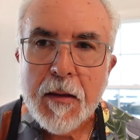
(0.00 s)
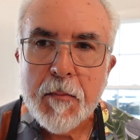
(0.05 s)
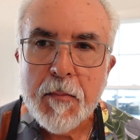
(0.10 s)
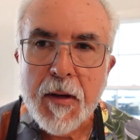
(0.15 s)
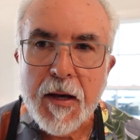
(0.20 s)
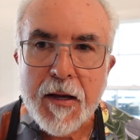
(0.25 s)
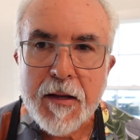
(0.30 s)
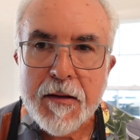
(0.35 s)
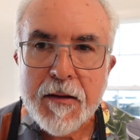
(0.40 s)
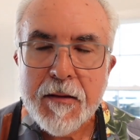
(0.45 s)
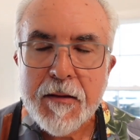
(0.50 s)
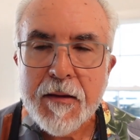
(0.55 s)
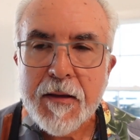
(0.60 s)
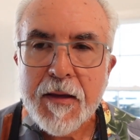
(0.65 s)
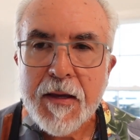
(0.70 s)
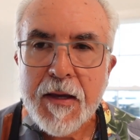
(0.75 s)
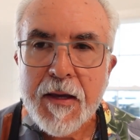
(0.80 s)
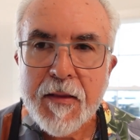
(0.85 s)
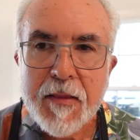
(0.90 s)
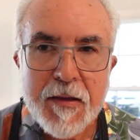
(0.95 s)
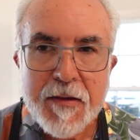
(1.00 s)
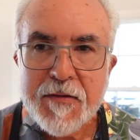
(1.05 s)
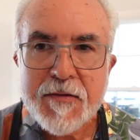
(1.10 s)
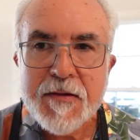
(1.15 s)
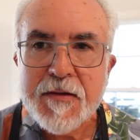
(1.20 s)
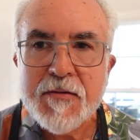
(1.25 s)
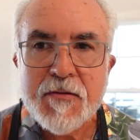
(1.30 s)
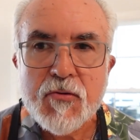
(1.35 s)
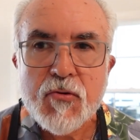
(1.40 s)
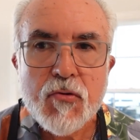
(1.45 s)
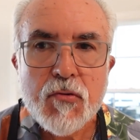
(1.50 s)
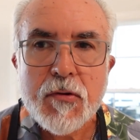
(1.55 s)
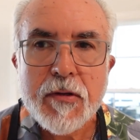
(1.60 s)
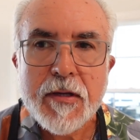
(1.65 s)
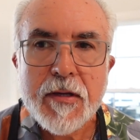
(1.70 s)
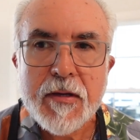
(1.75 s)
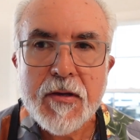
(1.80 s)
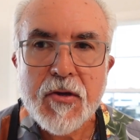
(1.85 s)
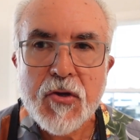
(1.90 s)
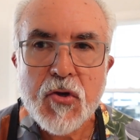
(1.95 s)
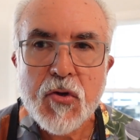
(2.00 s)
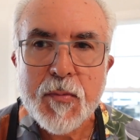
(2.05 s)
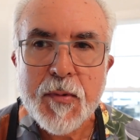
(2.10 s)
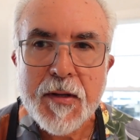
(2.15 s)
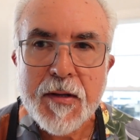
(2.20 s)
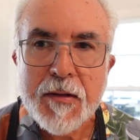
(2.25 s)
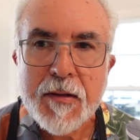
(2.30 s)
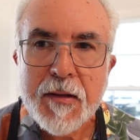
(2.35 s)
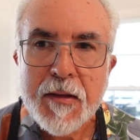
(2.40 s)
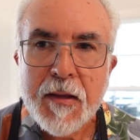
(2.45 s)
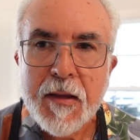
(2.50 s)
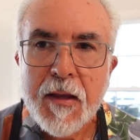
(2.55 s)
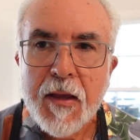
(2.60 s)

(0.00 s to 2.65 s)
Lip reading: but this is truly Cuban,